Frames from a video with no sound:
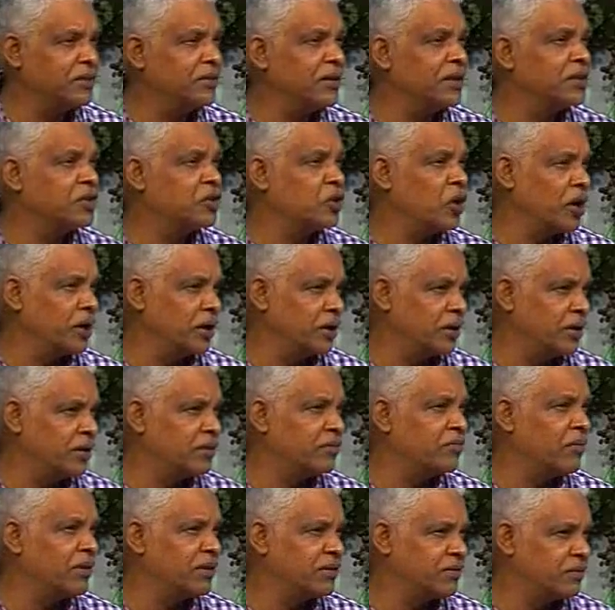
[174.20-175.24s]
enjoying it.
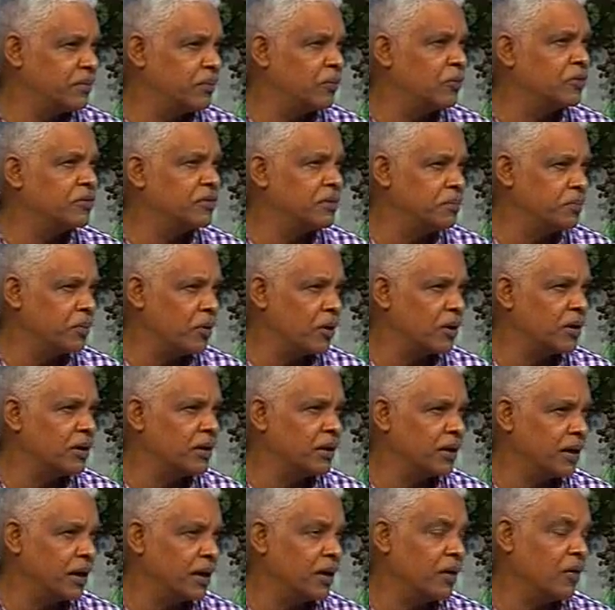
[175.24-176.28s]
It's what's the most important
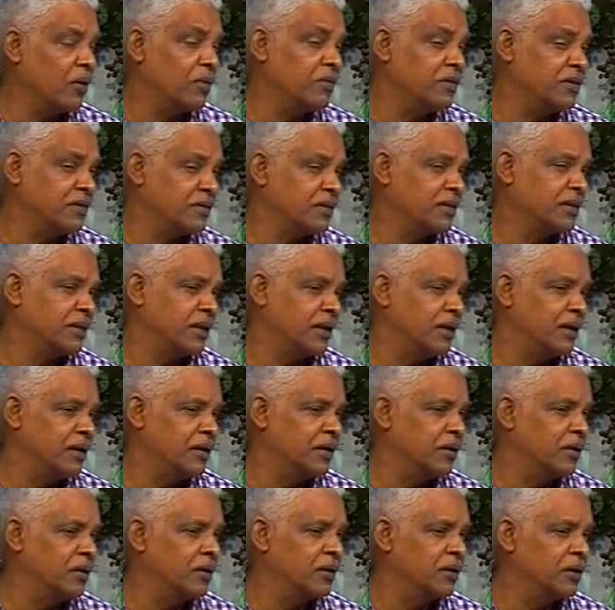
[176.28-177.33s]
thing. I always tell her,
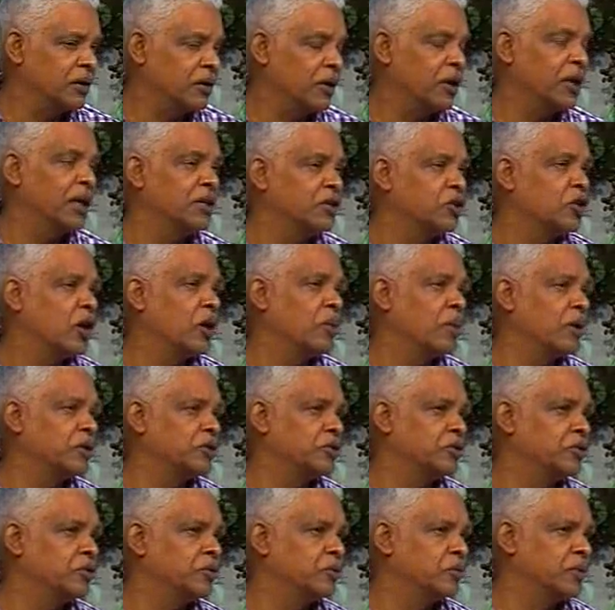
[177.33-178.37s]
you know, you got to enjoy what
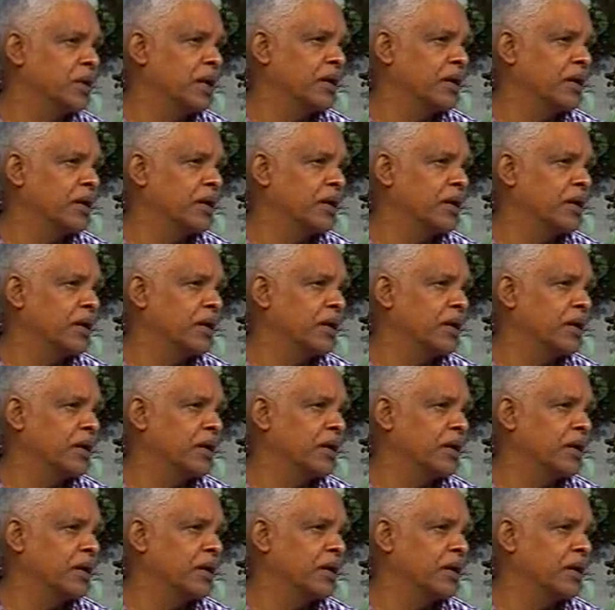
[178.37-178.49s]
you do.